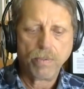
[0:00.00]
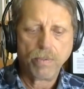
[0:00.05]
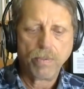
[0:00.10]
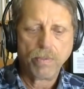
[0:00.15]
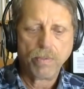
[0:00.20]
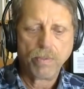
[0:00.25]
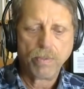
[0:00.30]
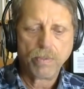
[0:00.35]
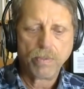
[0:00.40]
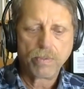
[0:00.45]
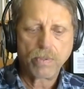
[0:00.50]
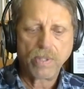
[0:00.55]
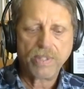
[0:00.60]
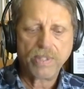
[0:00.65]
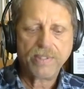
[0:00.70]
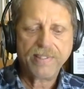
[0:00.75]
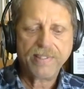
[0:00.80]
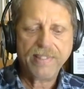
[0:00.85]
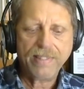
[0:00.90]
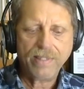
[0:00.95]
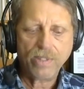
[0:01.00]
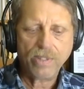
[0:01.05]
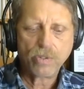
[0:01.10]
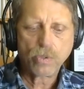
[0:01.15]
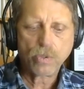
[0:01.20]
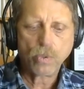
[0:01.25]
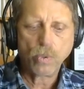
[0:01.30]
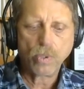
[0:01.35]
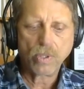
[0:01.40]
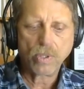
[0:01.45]
So I see this
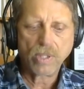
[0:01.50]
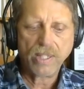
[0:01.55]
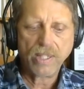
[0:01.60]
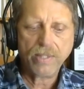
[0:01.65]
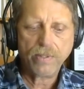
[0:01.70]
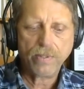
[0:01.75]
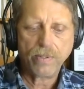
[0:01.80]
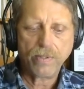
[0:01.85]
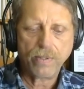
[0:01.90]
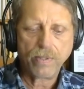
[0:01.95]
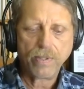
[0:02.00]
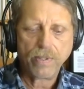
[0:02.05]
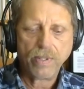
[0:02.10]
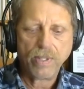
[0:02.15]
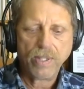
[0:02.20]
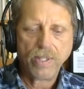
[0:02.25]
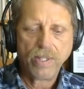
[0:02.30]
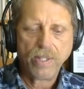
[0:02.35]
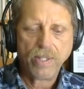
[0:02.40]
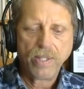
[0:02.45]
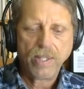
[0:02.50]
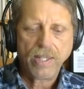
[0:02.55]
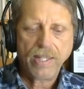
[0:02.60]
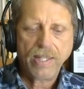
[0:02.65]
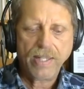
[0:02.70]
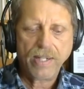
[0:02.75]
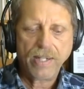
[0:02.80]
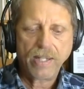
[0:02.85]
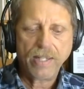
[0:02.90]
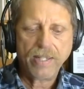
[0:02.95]
correlation, and
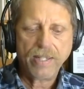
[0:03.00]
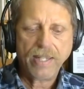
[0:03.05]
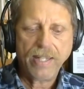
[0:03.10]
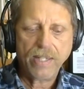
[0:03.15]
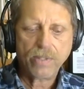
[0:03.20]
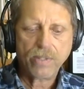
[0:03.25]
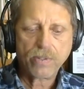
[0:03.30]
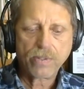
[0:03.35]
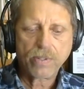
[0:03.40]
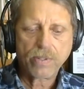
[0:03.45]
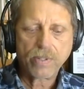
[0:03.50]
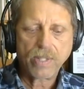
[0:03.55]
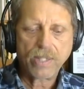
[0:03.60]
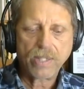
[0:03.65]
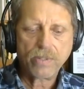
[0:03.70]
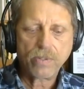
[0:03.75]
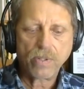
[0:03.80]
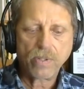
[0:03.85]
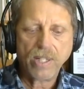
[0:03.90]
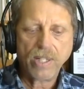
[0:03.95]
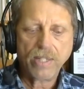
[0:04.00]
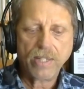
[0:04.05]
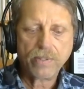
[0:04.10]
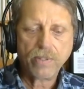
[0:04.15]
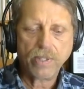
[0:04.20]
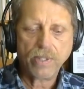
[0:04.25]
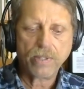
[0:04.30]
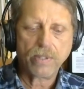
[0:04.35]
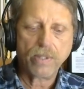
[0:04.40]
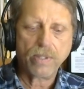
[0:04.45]
I start
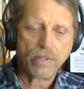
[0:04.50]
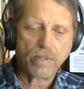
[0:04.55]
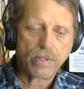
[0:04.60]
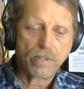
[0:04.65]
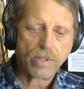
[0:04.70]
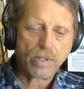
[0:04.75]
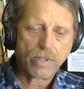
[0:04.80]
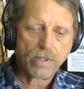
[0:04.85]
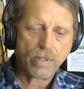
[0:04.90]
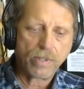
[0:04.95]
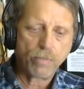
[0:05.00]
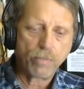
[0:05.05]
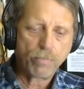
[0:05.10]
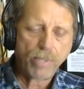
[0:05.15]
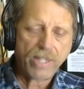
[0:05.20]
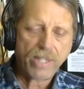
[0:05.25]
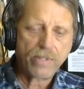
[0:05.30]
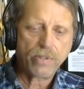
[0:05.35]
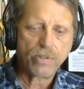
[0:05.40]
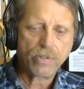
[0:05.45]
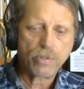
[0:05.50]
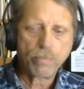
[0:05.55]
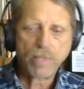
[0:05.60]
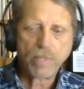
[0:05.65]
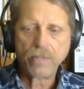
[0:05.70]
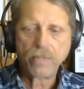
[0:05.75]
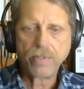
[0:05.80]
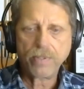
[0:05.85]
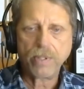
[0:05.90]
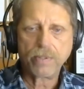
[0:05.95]
asking the patients
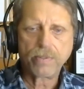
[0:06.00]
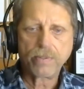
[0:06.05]
about this.